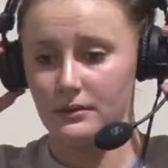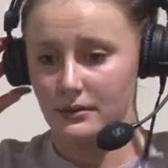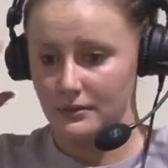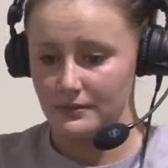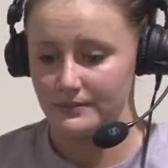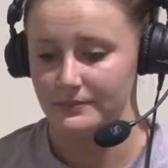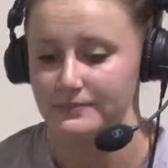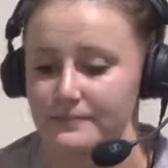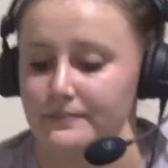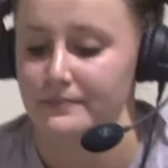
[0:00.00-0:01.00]

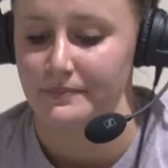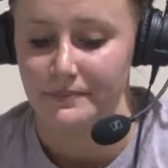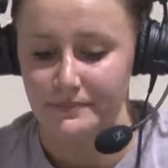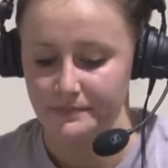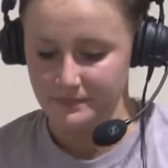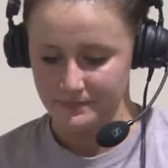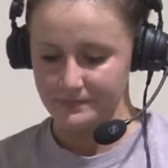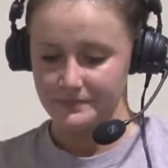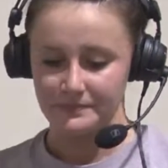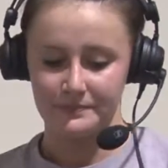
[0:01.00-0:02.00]

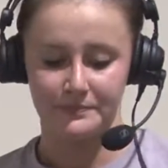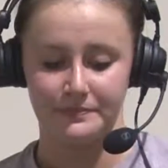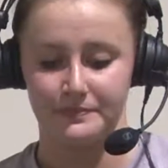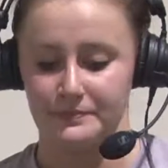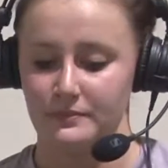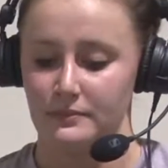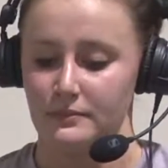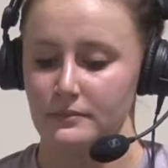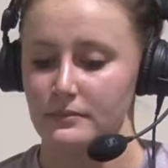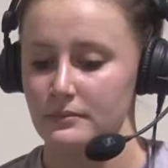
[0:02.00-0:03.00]

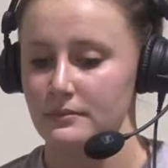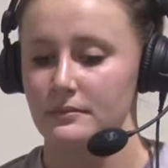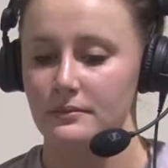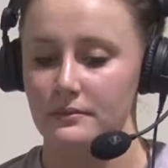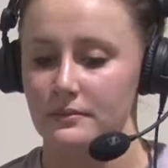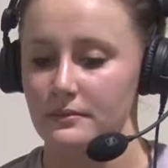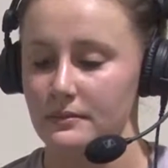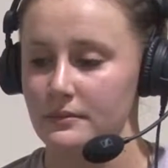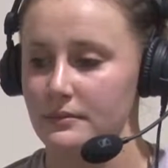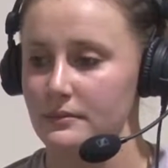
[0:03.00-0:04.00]

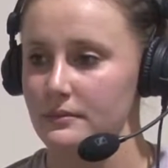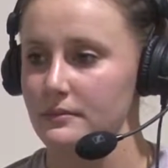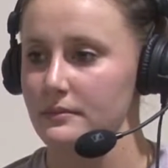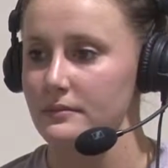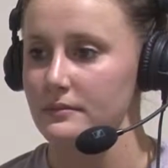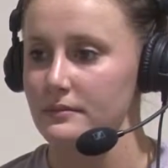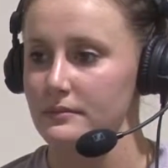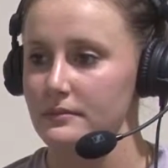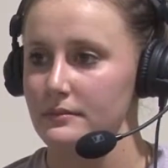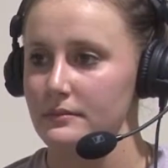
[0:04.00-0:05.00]

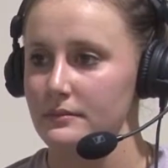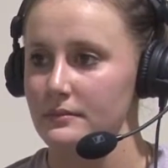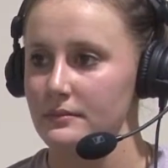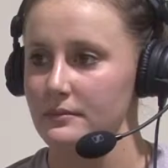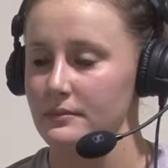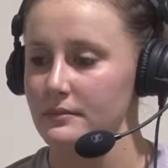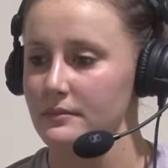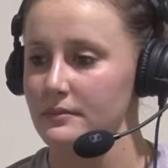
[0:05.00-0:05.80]
No words are spoken by the person on screen.